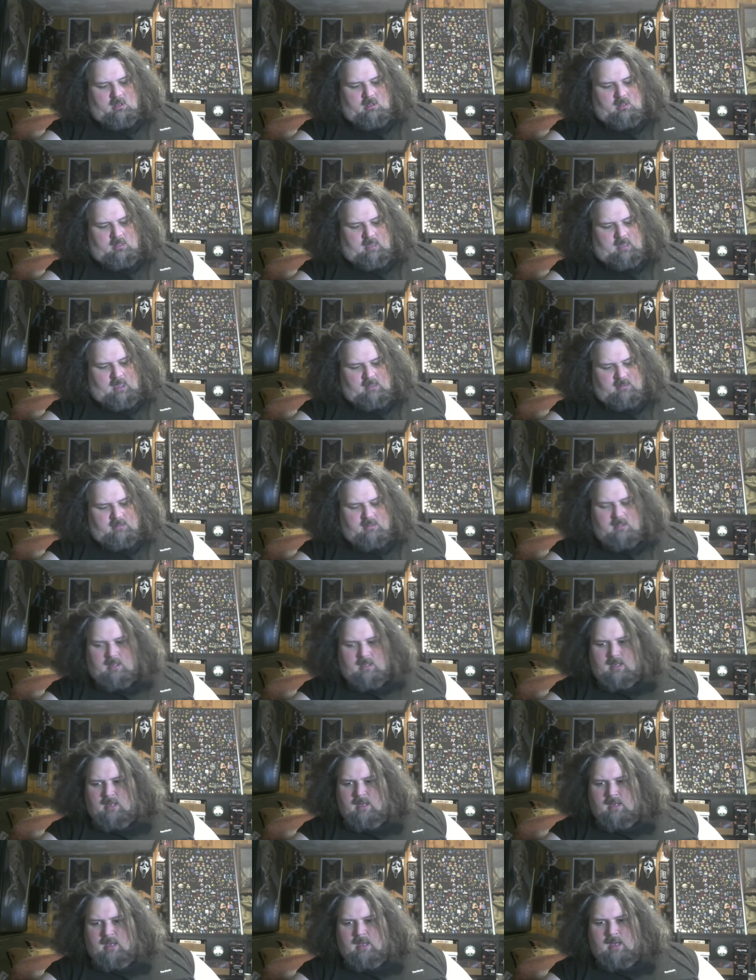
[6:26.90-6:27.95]
This,
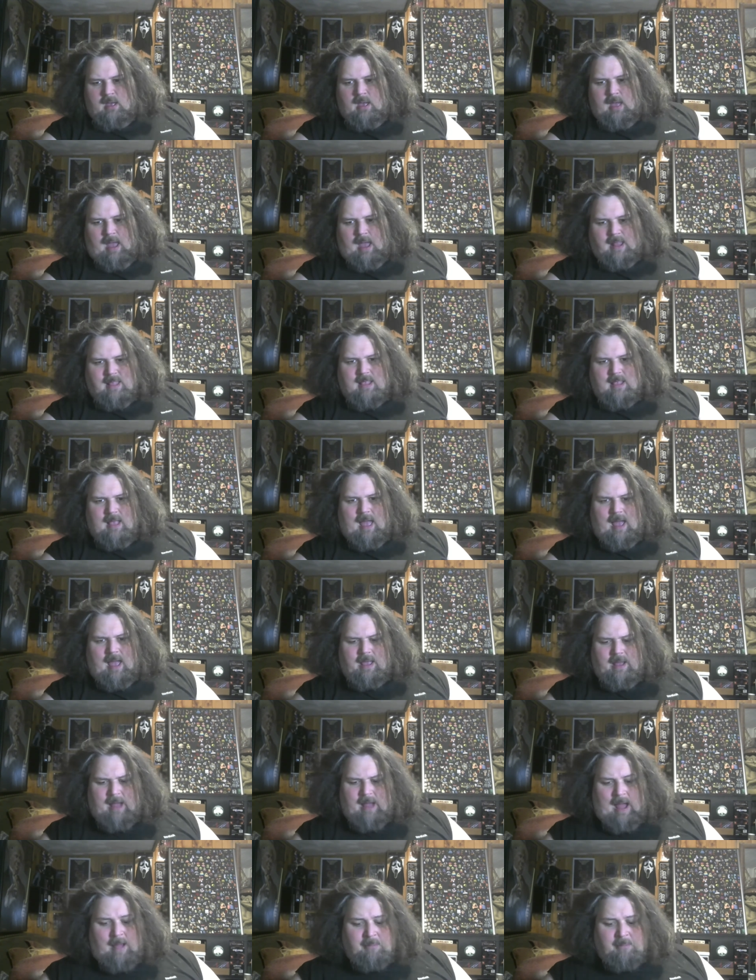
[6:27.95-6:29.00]
I,
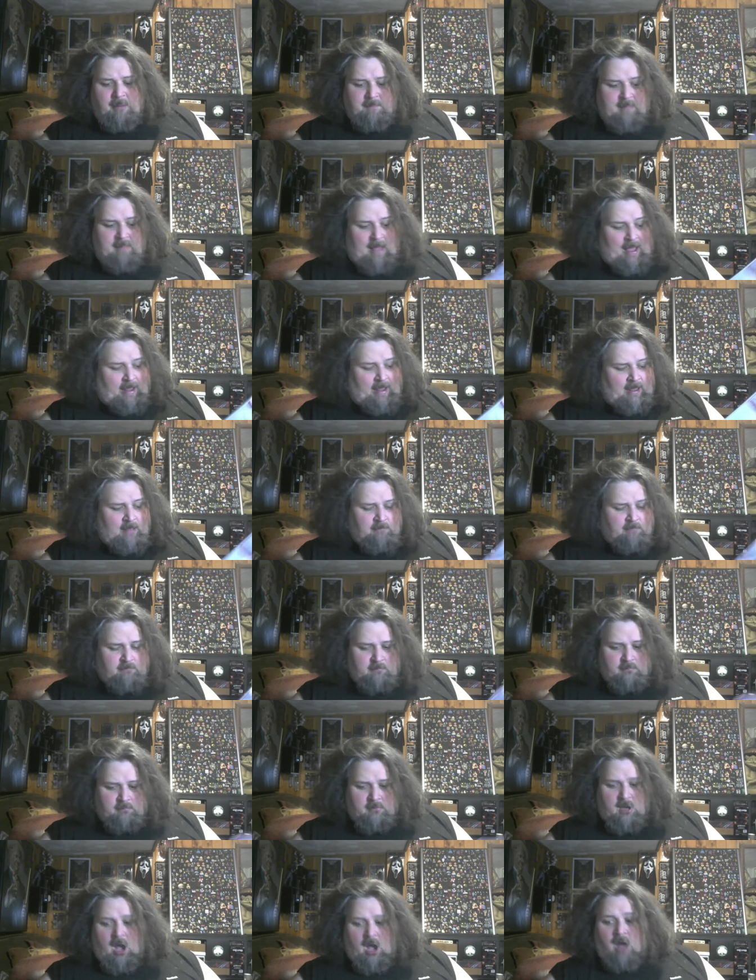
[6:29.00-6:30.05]
I'm, I am
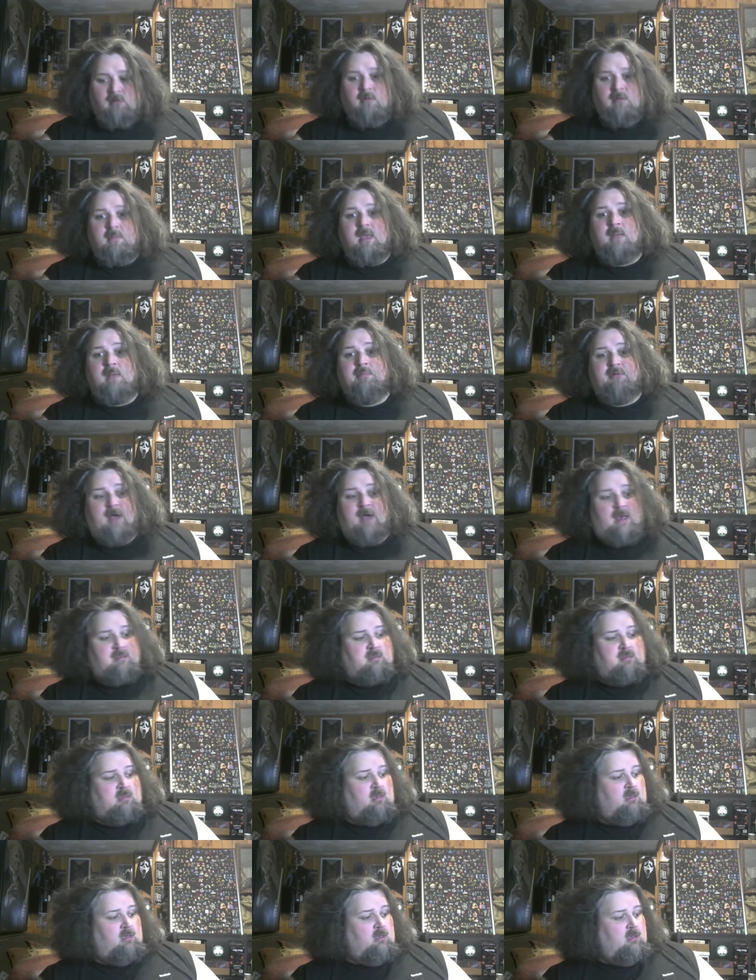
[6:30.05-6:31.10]
currently
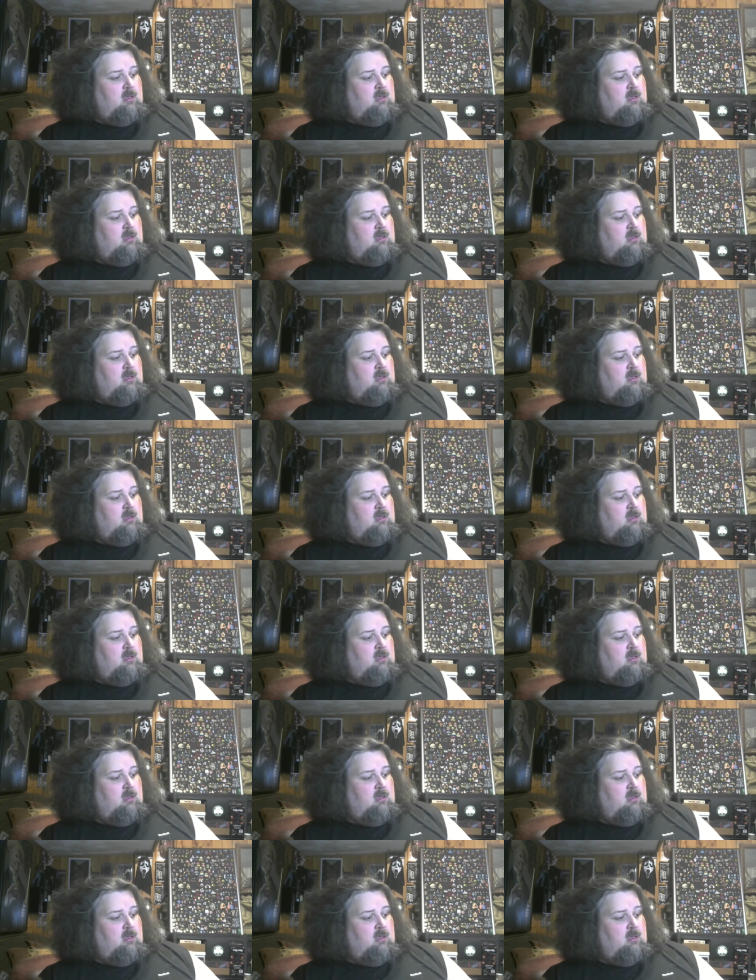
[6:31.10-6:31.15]
impressed.